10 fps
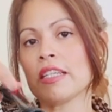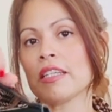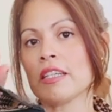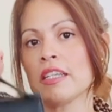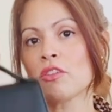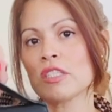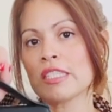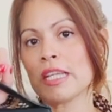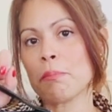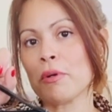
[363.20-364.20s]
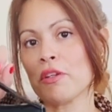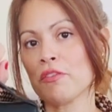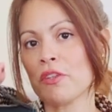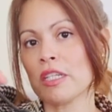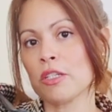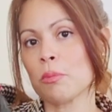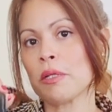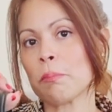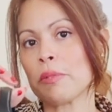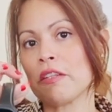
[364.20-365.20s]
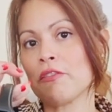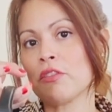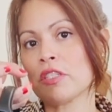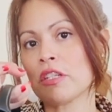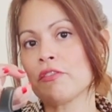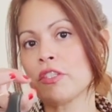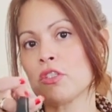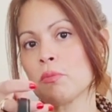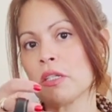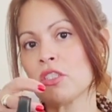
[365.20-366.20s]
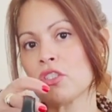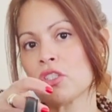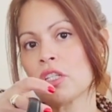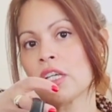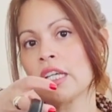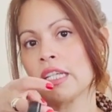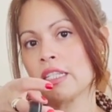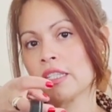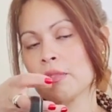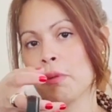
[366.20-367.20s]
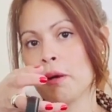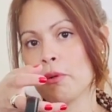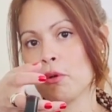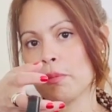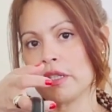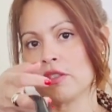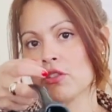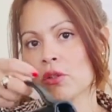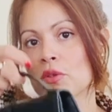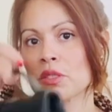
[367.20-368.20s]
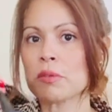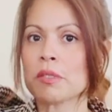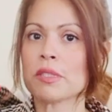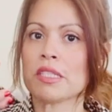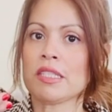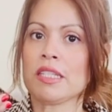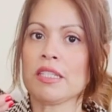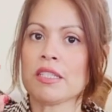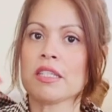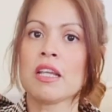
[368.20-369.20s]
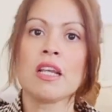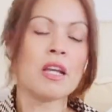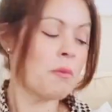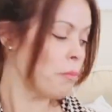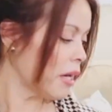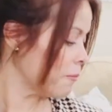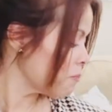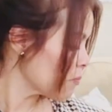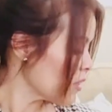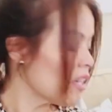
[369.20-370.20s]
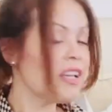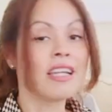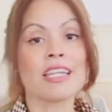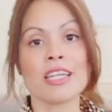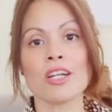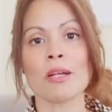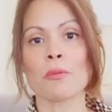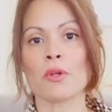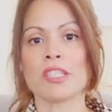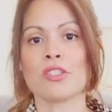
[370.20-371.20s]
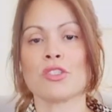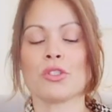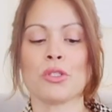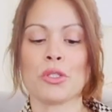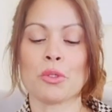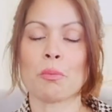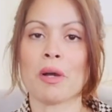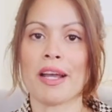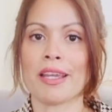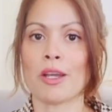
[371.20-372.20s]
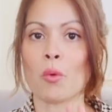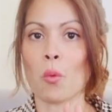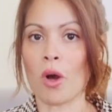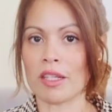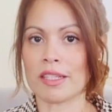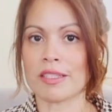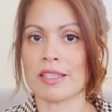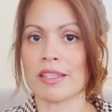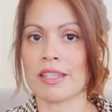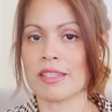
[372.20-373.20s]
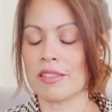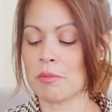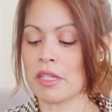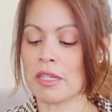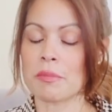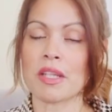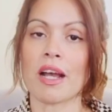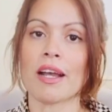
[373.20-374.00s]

like, it'll stay put for a little bit, but if you stuff it too much, it does pop open. So sometimes it stays. But here I'm going to show you my wallet that sometimes